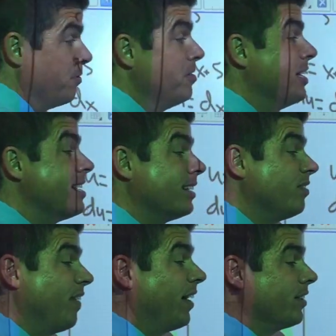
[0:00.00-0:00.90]
to be really
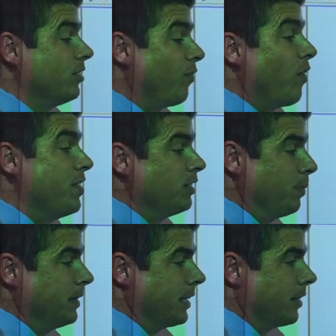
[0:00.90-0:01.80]
nice values for this
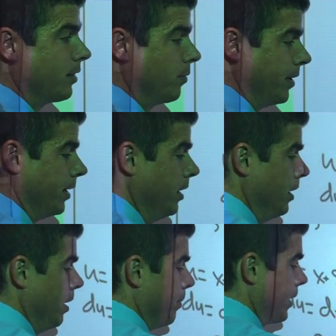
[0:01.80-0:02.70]
particular one,
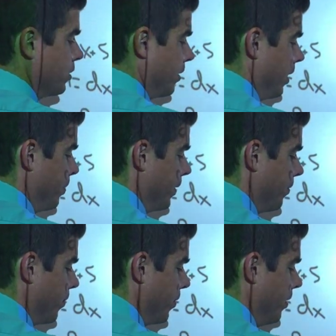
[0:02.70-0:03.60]
because when I
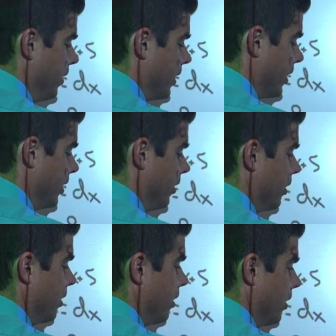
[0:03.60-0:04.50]
put 1/9,
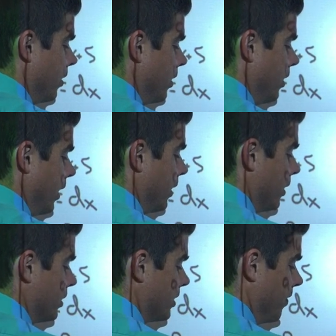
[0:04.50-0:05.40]
and
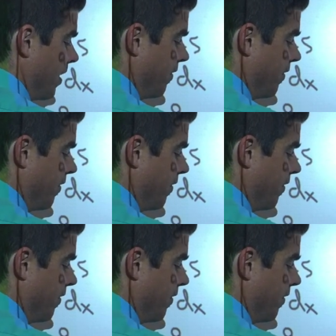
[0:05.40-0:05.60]
I'll just leave